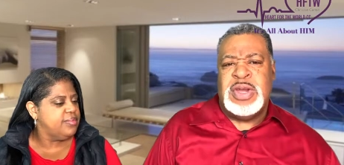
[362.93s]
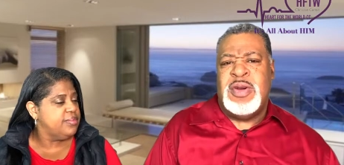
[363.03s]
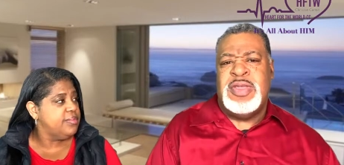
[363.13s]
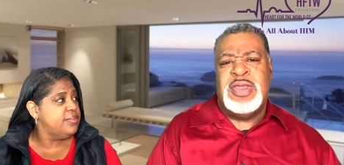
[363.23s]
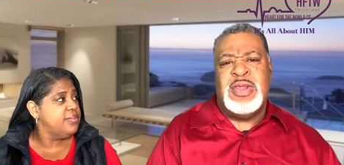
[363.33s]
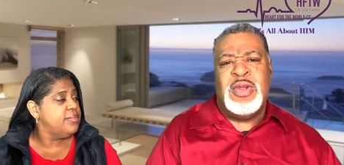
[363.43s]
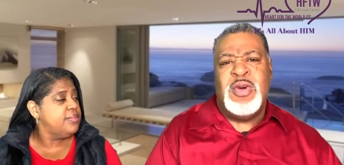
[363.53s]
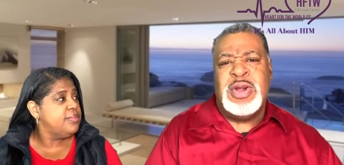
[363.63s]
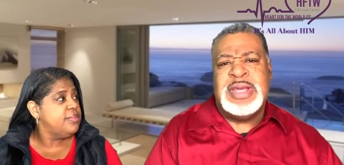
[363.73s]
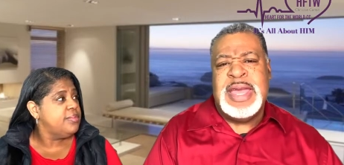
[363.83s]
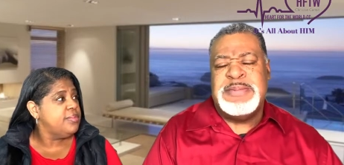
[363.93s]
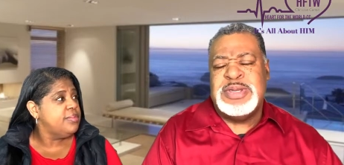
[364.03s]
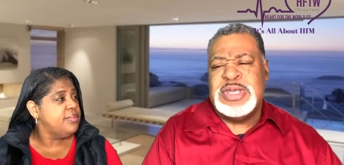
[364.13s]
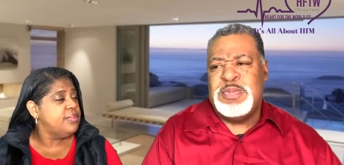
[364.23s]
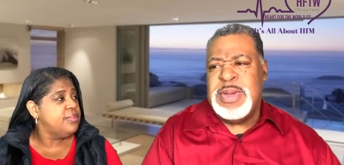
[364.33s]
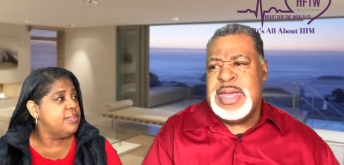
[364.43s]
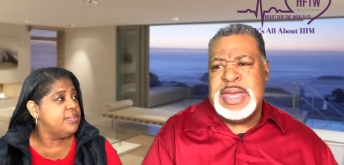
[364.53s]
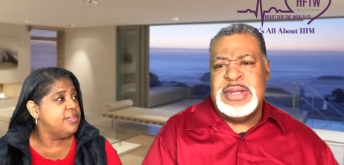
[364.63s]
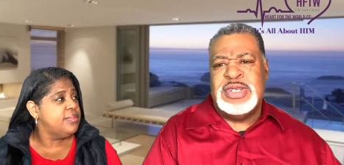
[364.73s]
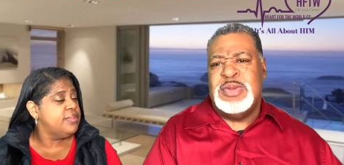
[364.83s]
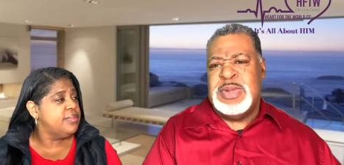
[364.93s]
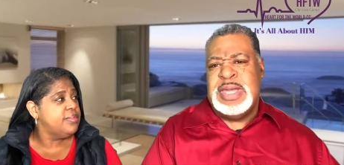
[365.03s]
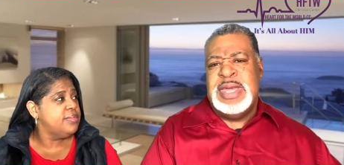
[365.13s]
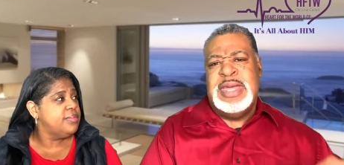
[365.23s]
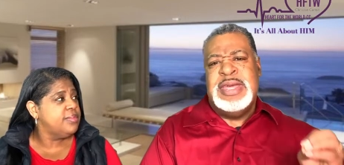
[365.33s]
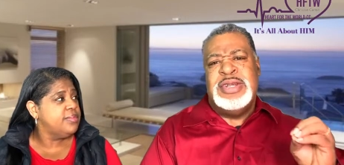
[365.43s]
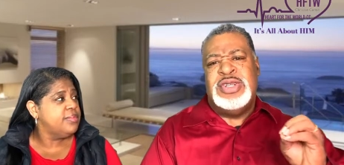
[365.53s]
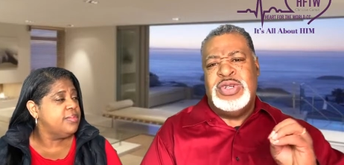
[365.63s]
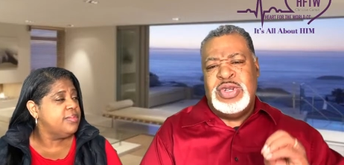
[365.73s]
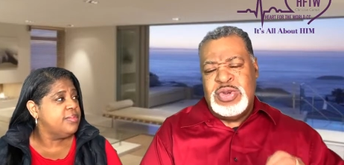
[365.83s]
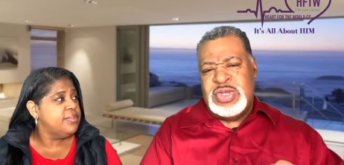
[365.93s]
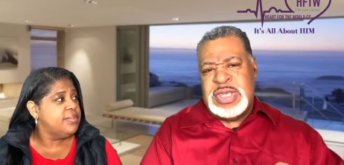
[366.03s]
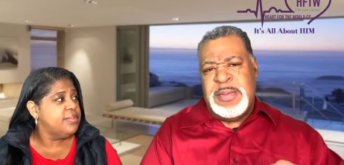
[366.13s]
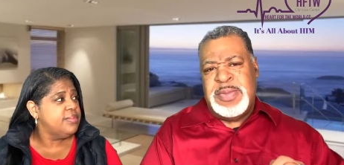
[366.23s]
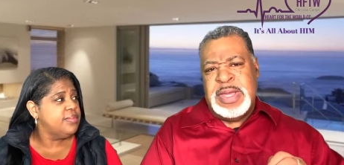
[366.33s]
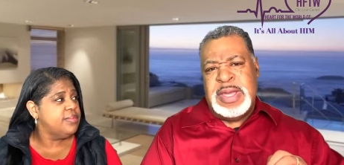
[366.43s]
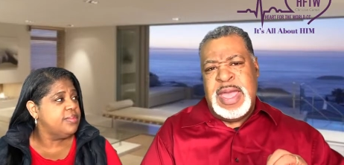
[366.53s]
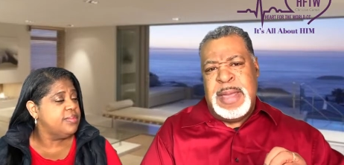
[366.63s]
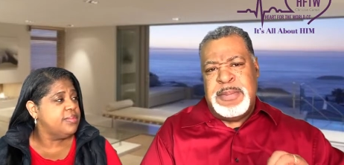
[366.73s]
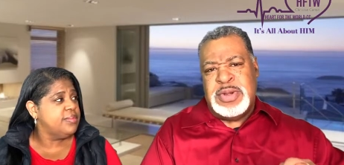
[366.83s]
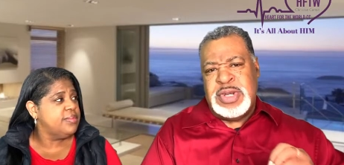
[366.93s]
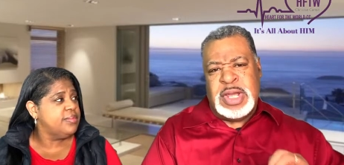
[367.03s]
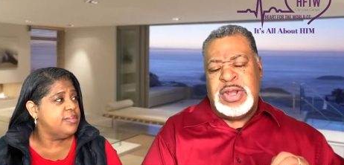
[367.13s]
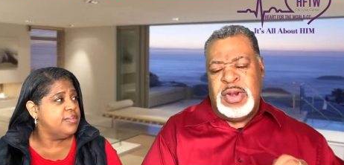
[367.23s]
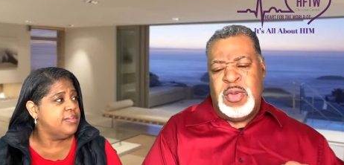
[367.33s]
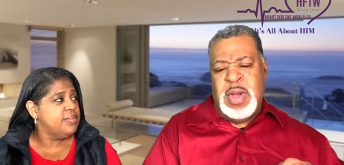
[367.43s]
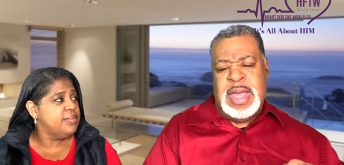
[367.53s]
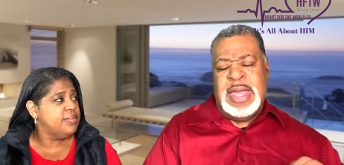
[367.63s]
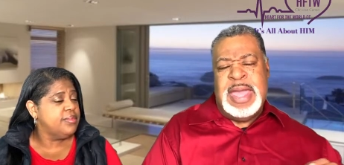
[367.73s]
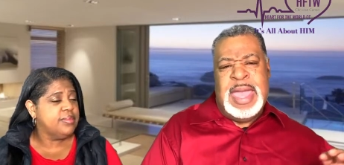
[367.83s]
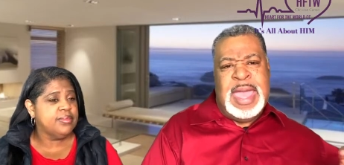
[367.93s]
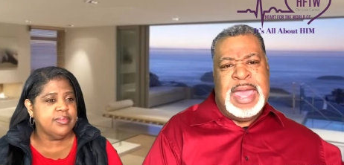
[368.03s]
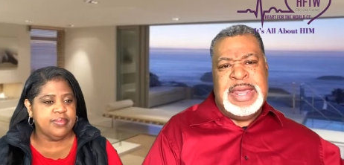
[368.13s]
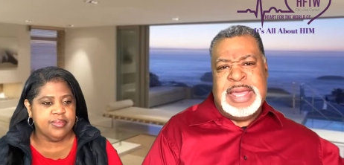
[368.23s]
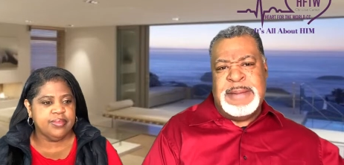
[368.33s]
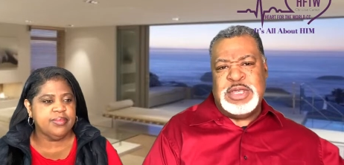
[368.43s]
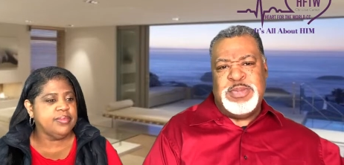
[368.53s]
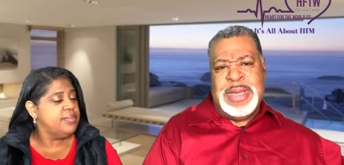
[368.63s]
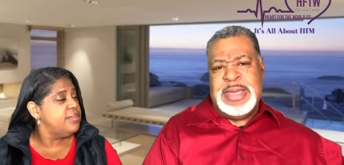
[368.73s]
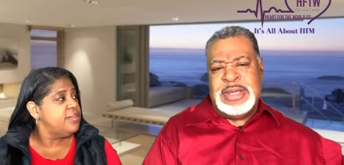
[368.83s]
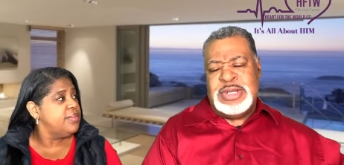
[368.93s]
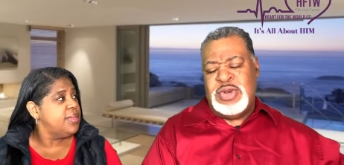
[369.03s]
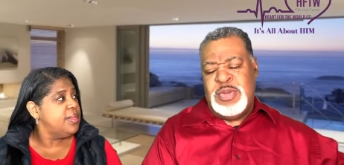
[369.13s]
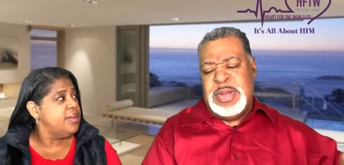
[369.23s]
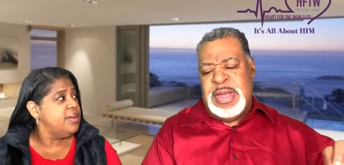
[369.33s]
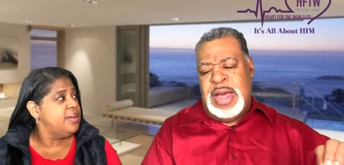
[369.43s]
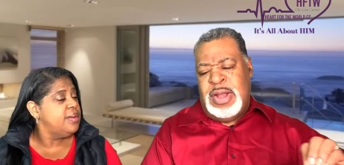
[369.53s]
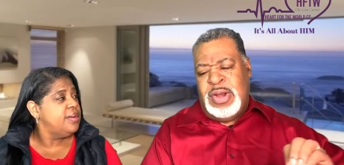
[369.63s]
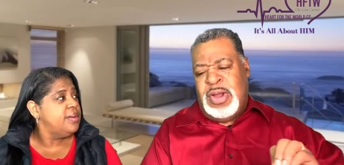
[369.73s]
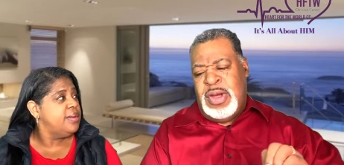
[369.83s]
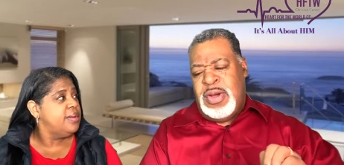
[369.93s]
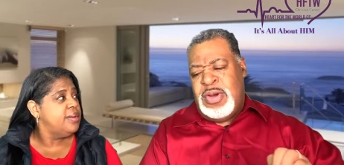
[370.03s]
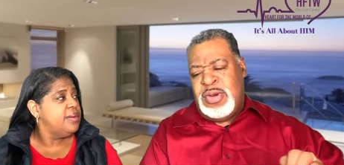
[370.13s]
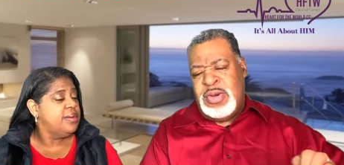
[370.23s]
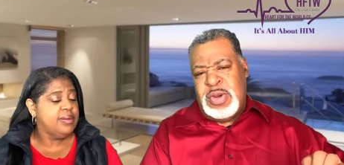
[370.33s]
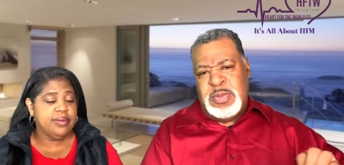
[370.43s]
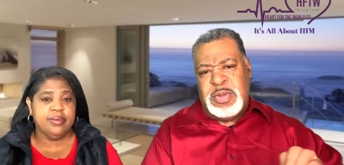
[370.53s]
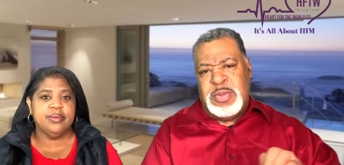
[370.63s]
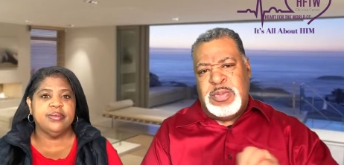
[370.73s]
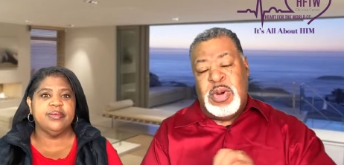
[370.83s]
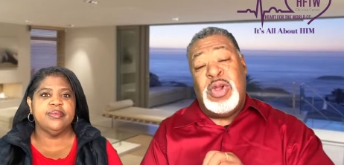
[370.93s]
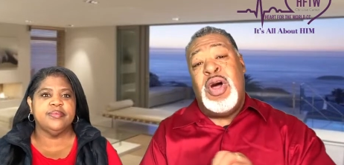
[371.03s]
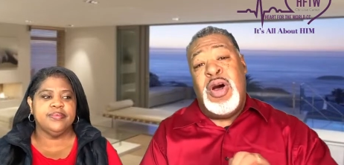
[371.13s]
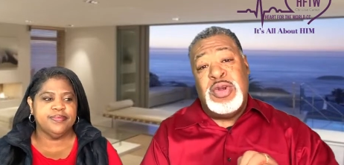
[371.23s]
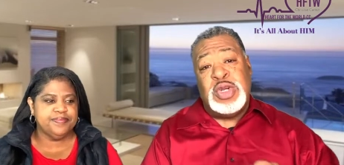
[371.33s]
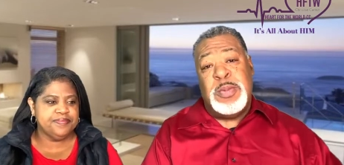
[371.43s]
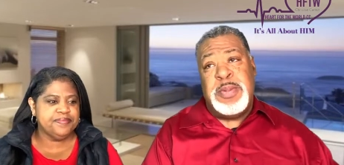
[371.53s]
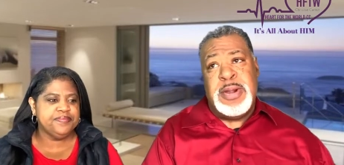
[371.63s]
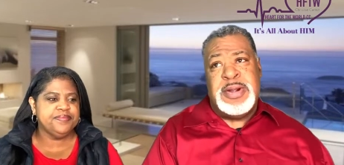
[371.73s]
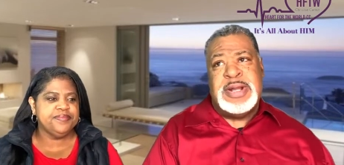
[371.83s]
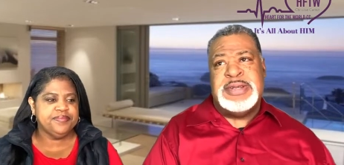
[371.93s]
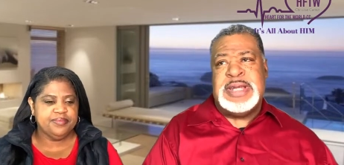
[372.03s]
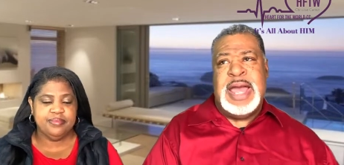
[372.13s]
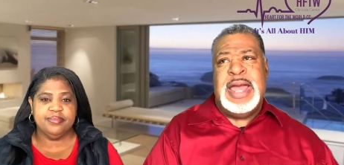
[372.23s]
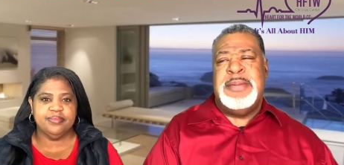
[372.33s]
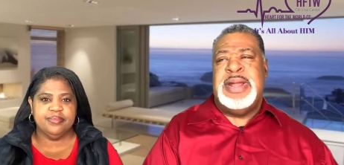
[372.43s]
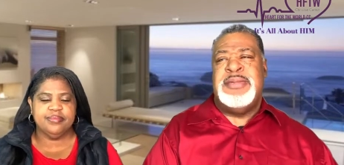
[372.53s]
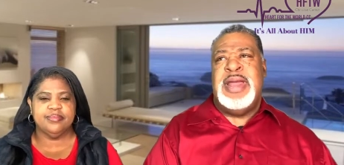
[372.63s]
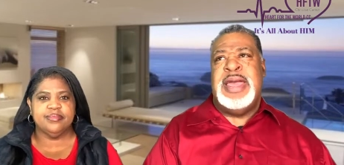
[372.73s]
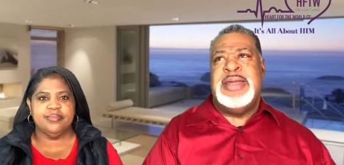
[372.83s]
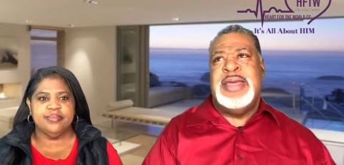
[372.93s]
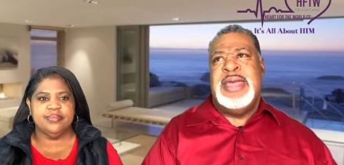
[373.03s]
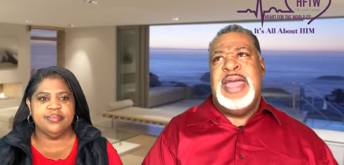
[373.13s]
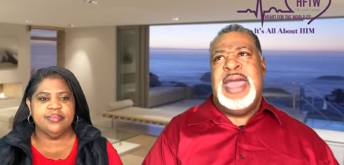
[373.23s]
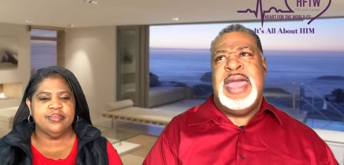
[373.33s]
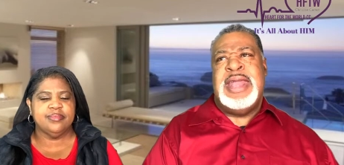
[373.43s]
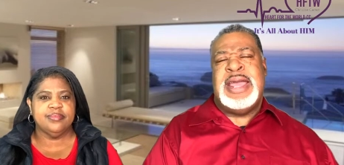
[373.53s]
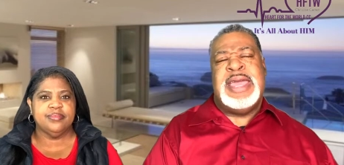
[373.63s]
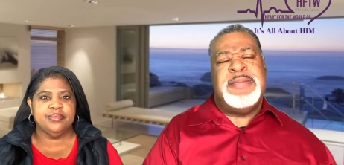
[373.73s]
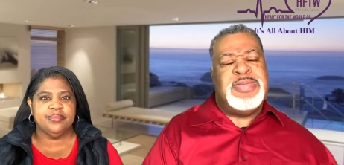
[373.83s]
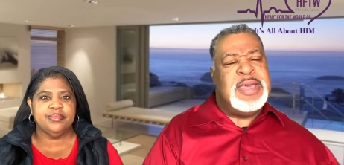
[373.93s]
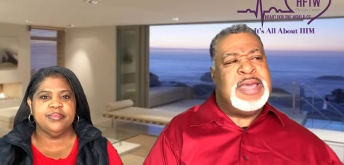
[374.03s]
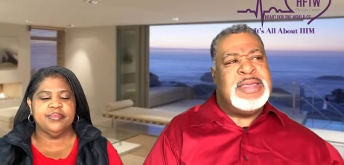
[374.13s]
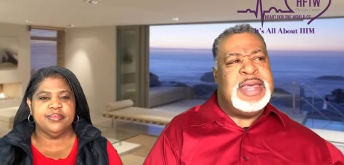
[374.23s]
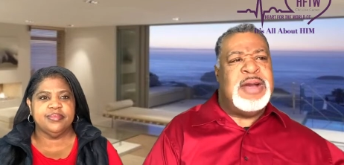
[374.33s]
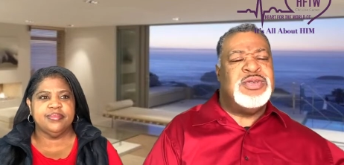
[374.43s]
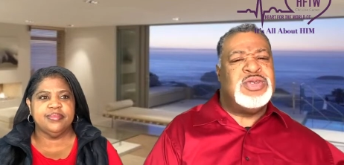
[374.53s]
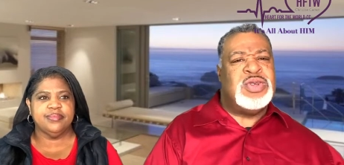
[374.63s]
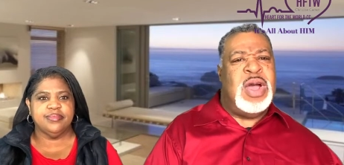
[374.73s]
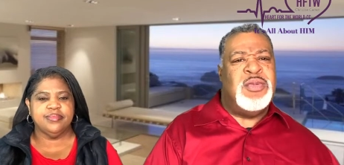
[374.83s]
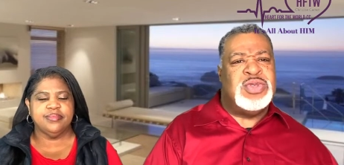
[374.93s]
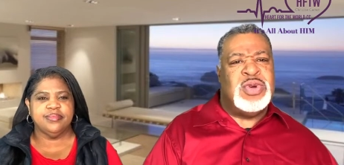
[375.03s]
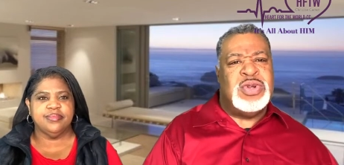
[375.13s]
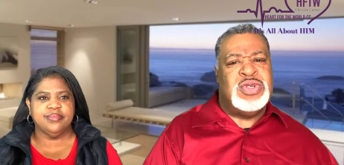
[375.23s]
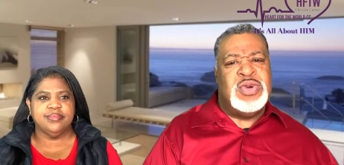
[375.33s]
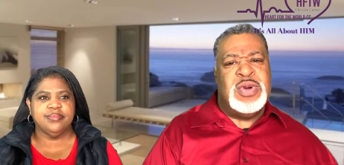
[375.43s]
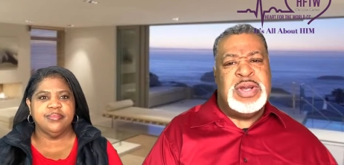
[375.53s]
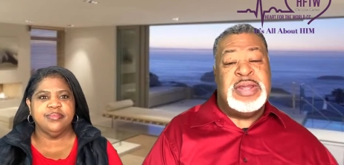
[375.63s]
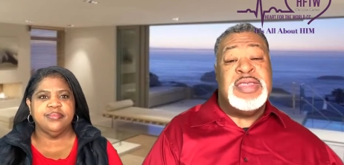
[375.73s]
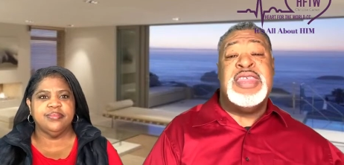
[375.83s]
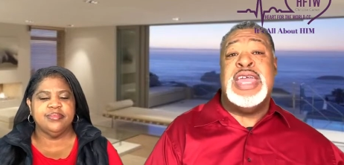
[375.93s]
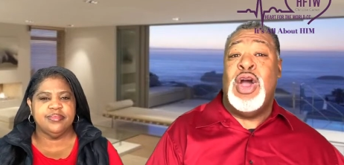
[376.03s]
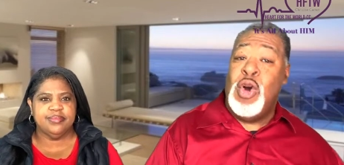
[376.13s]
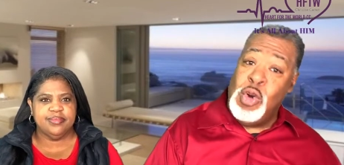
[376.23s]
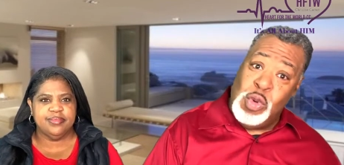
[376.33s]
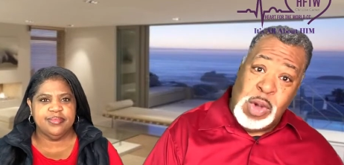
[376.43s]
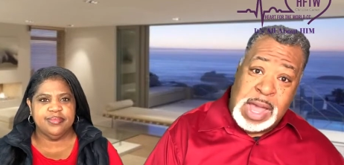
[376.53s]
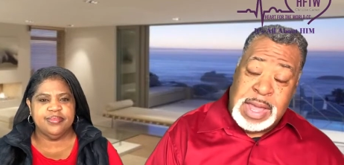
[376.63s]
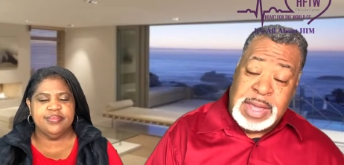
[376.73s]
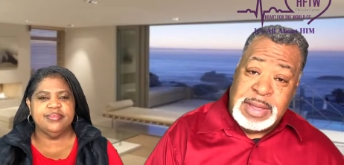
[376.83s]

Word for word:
Speaker 1: on, and the Lord kept speaking to me to do something a particular way. And he kept speaking to me along prolonged period of time and um, and and I kept thinking that I was I was going to do it the old way.